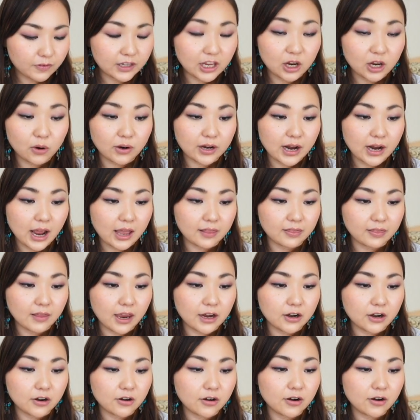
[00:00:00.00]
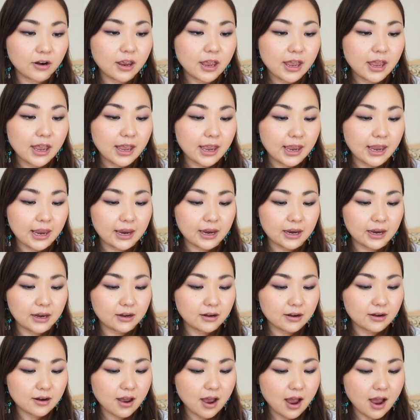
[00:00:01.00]
liquid eyeliner
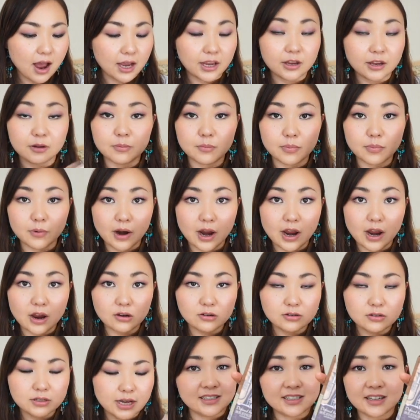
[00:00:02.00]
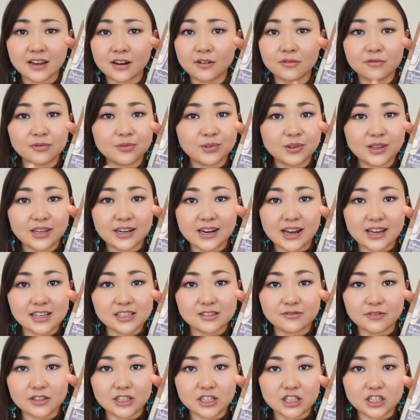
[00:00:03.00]
in Iron Brown. It's got a really
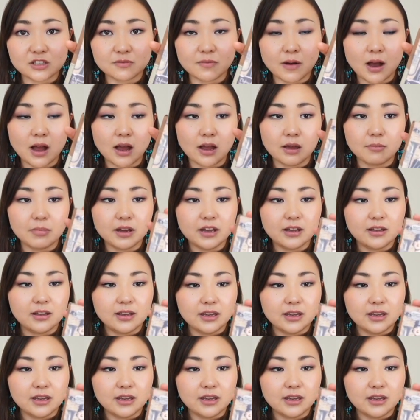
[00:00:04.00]
nice vintage vibe.